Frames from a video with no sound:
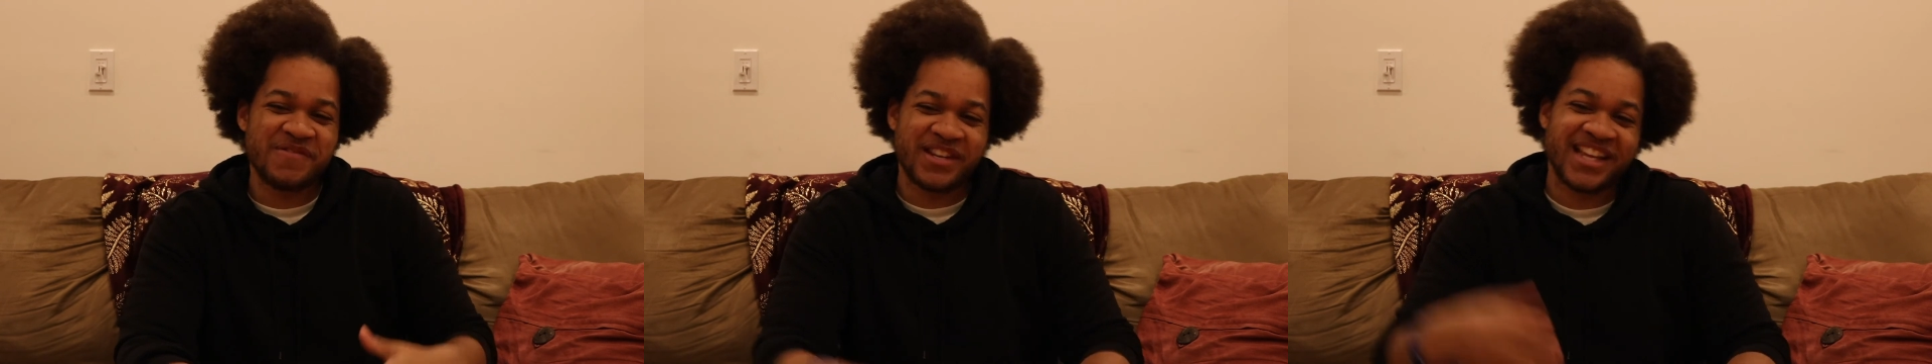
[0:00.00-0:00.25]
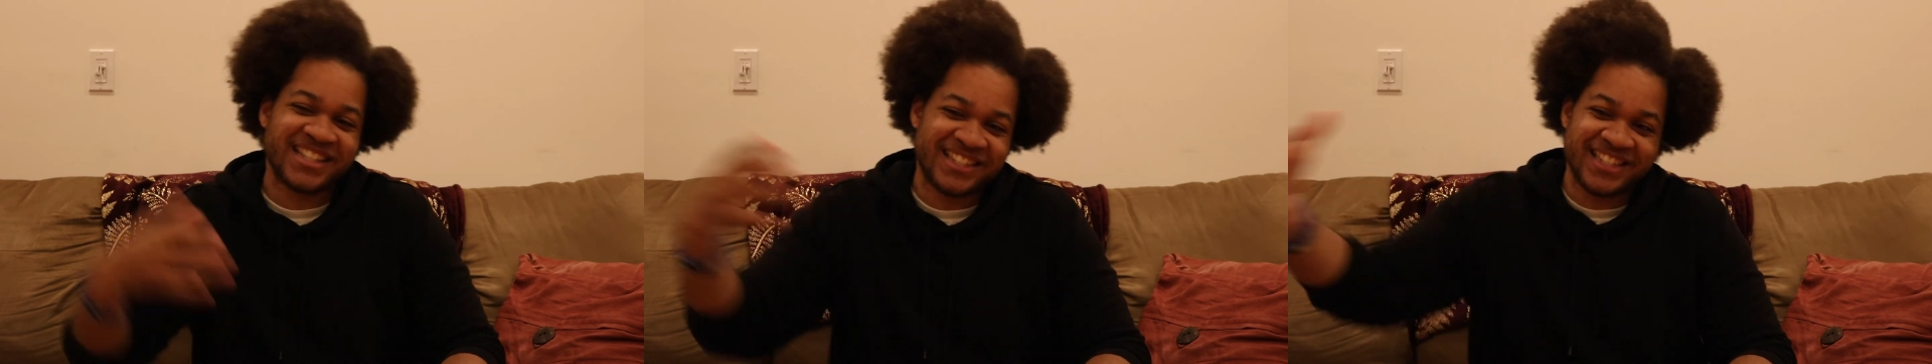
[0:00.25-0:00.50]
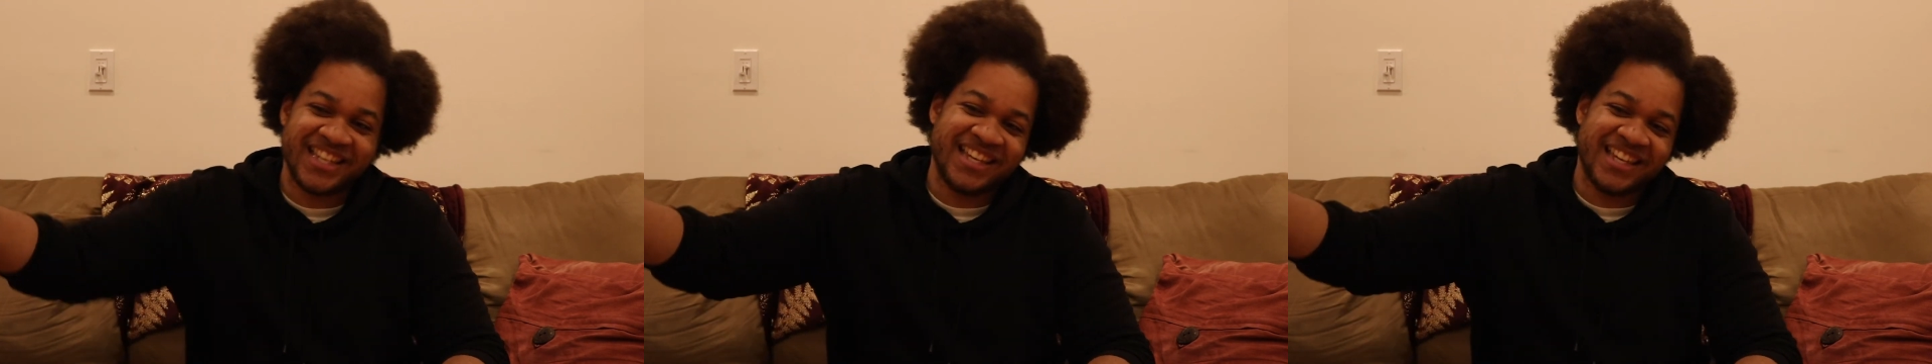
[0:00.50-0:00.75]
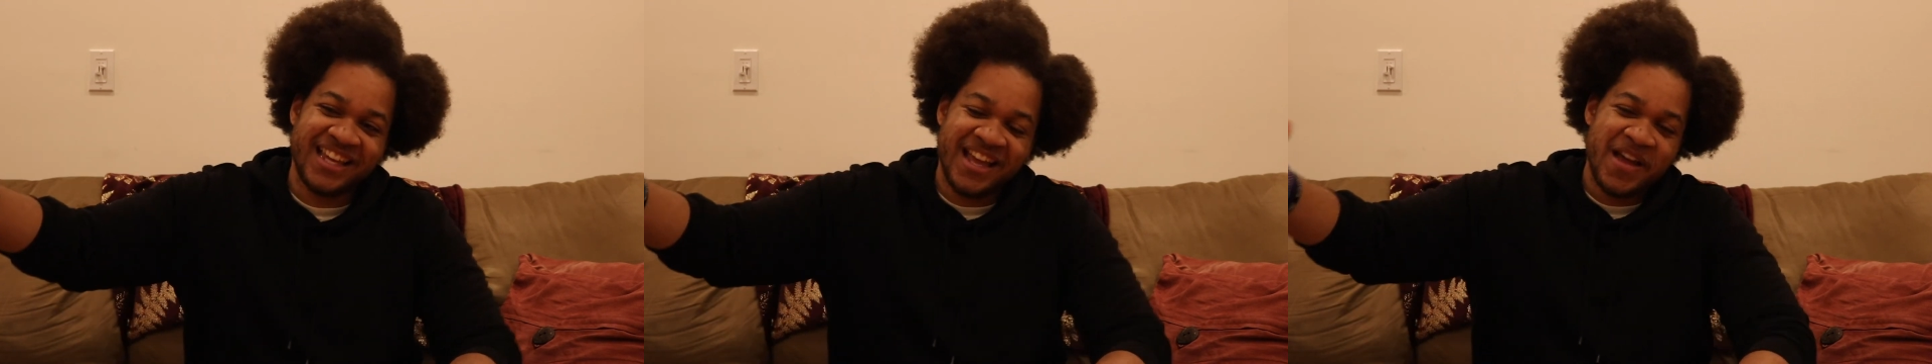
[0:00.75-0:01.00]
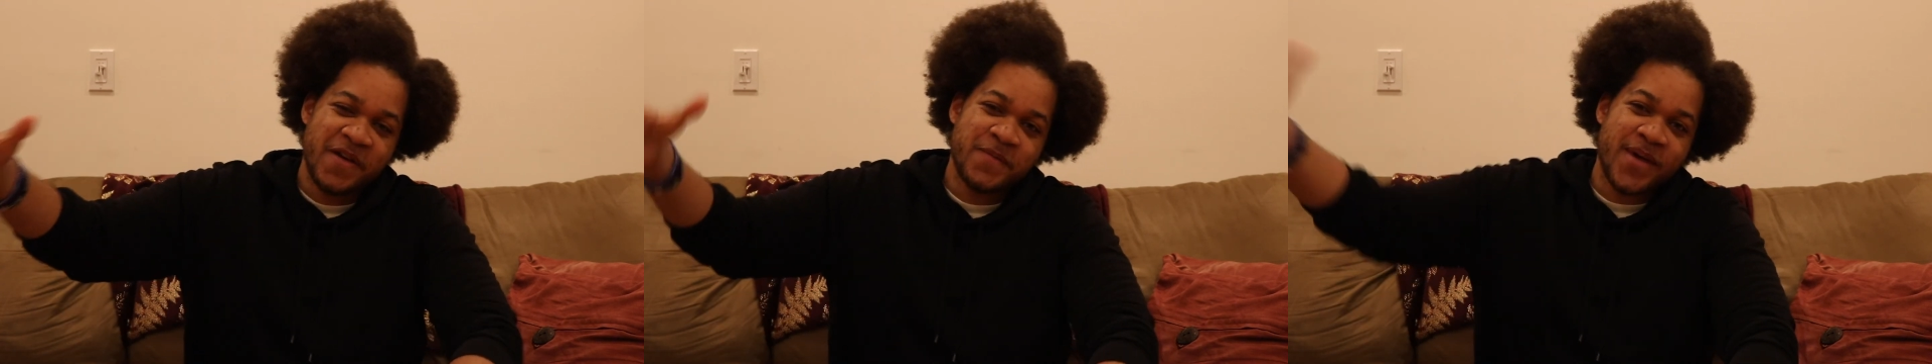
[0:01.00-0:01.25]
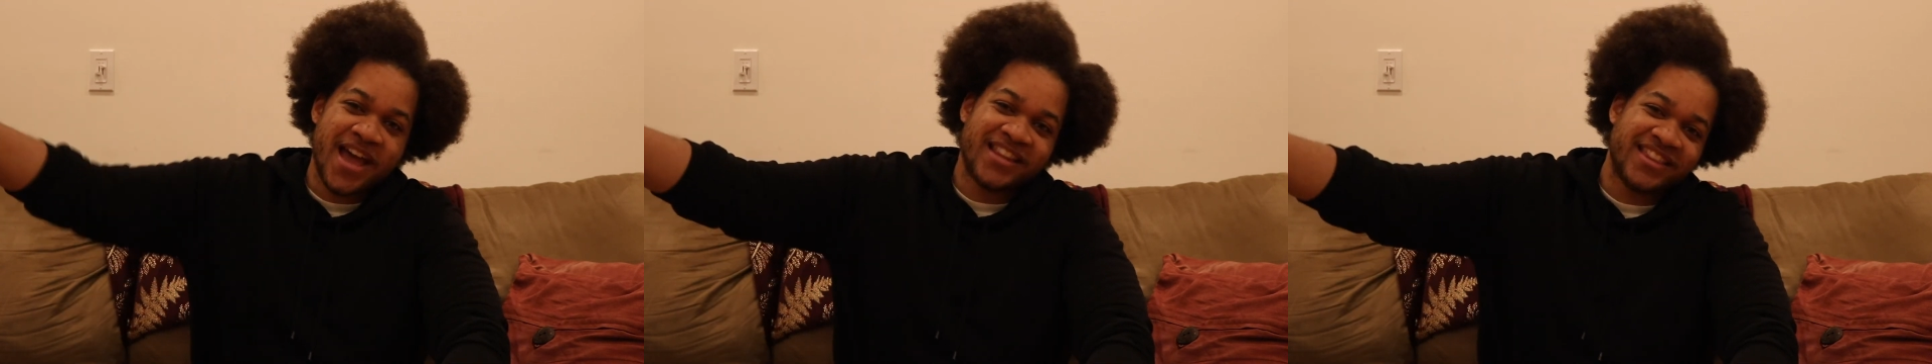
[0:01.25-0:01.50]
When they see
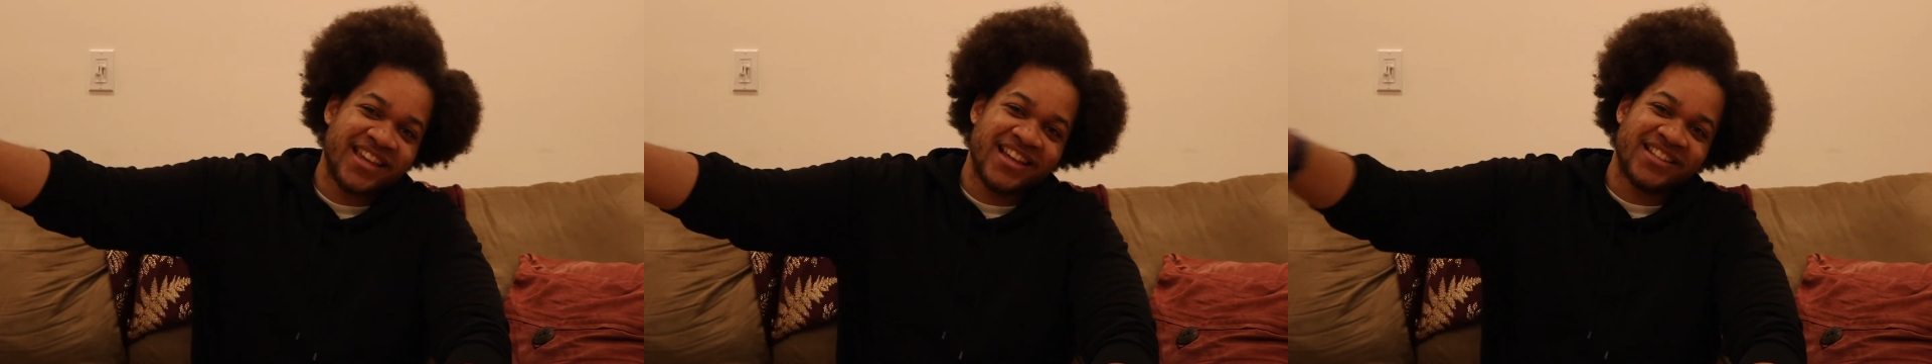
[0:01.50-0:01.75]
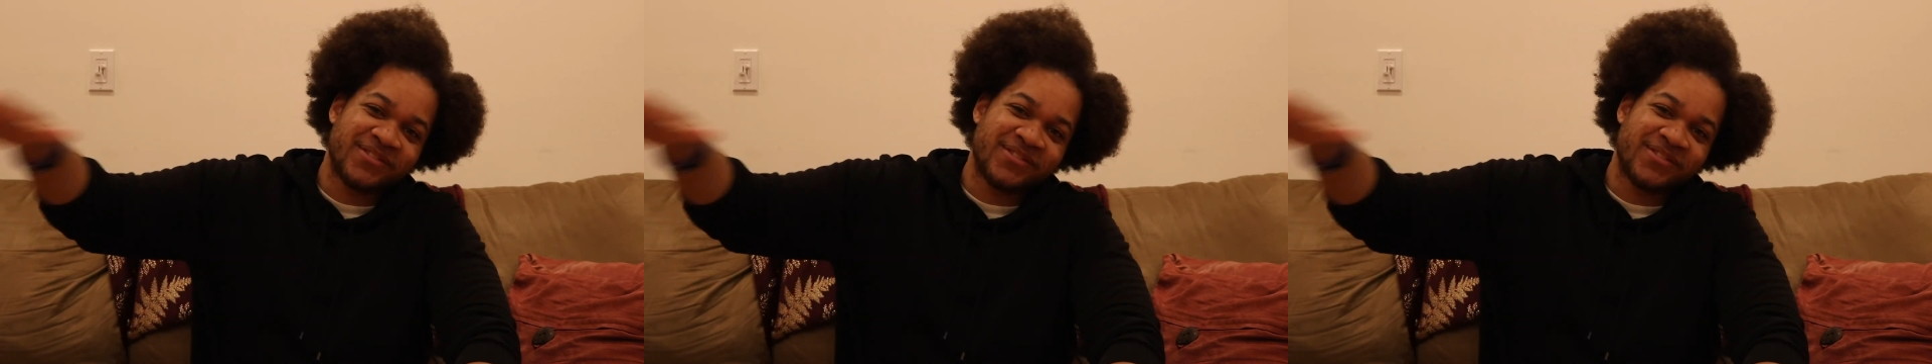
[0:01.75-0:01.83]
bad things,